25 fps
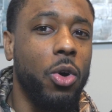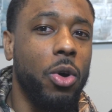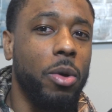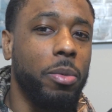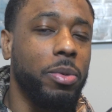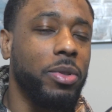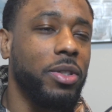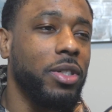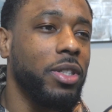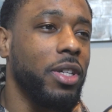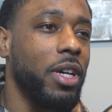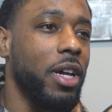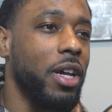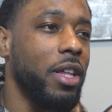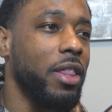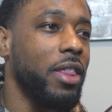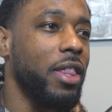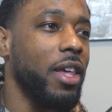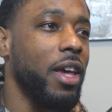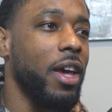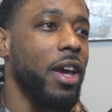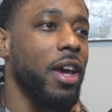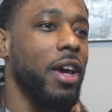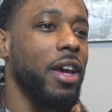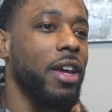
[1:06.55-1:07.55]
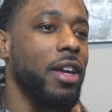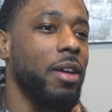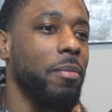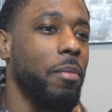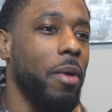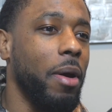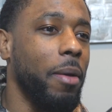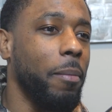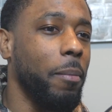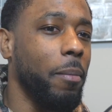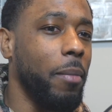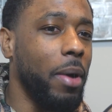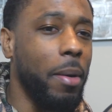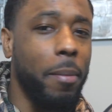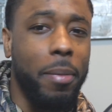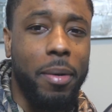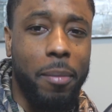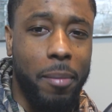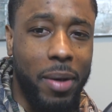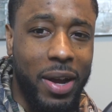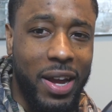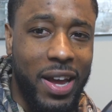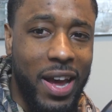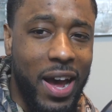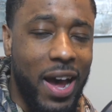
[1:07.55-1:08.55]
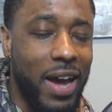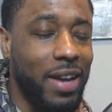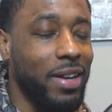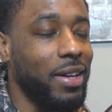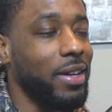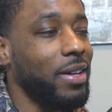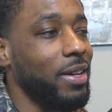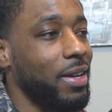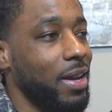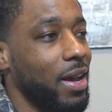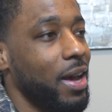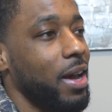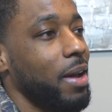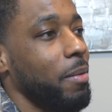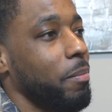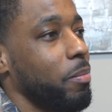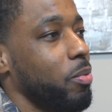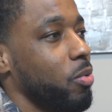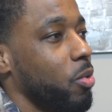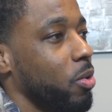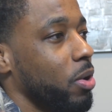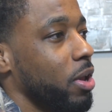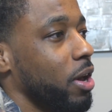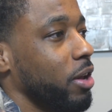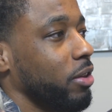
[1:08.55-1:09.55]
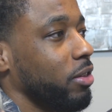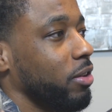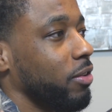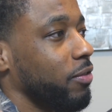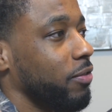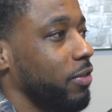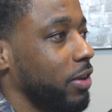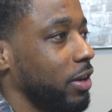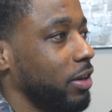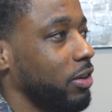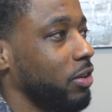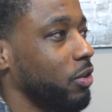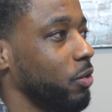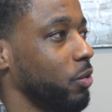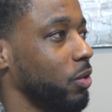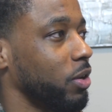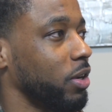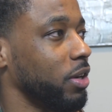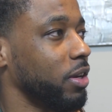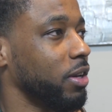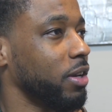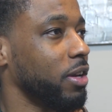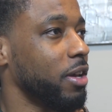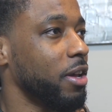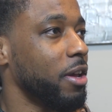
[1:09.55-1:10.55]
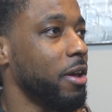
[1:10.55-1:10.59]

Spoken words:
upset that my guy did not pull out the victory.